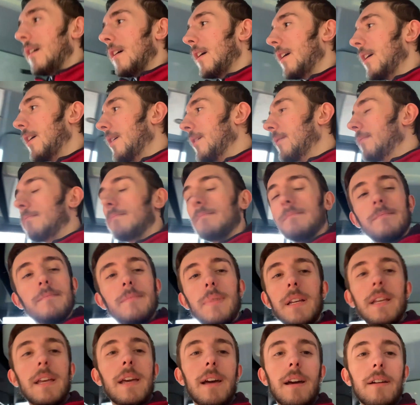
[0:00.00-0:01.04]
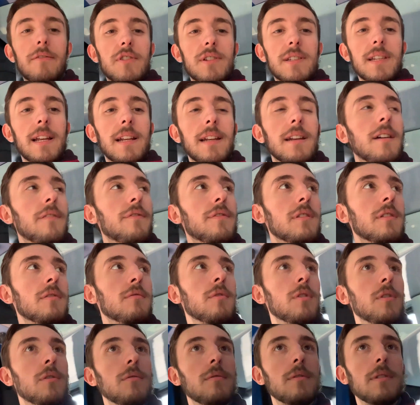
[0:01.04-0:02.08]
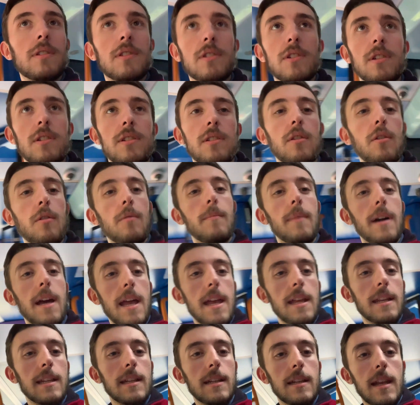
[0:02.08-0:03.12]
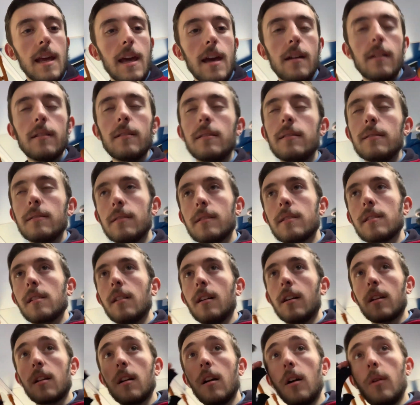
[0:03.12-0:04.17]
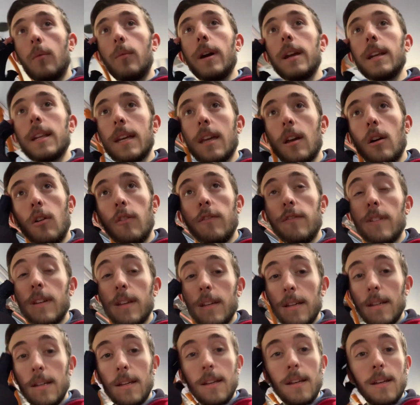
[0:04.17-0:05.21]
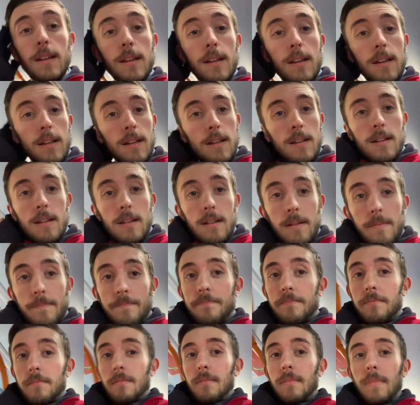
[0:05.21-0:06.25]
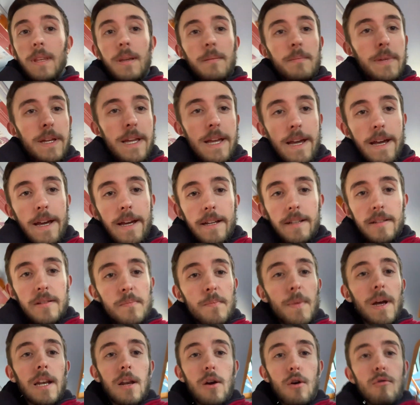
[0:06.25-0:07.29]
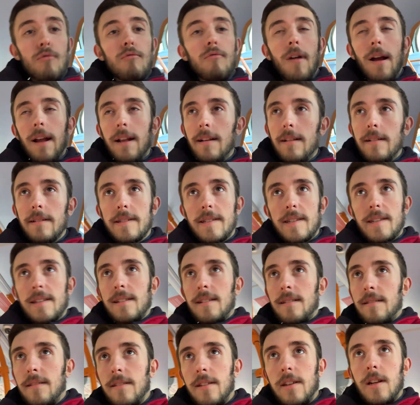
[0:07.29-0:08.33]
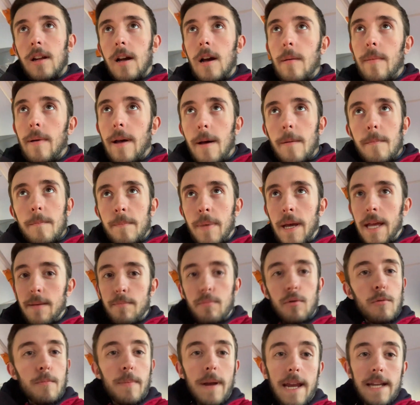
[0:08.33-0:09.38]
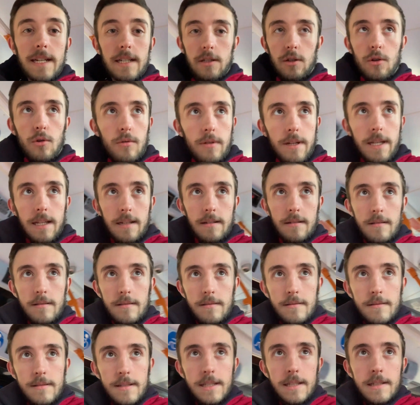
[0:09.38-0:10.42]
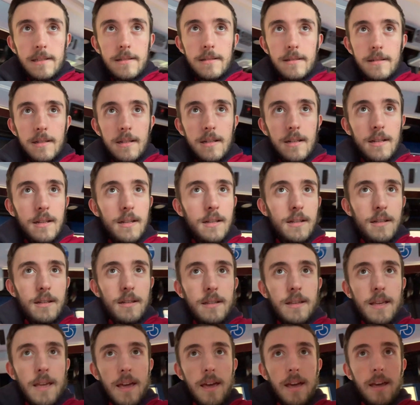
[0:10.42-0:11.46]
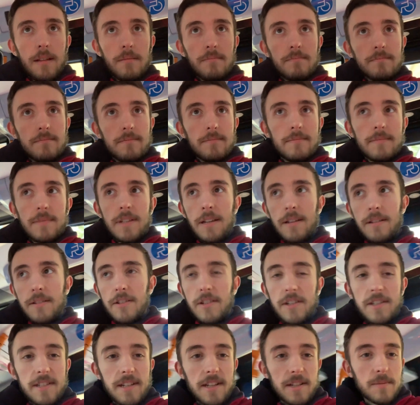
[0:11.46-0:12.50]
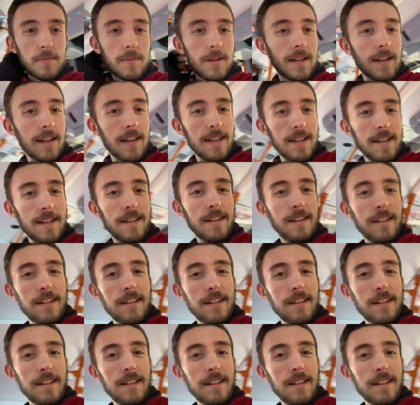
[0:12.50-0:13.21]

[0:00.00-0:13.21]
But yeah, I've just had enough of the route. It's just doing my head in now, so I can't wait to get off it. But yeah, it's my little rant, you know, about people being annoying, and yeah, it just does my mind.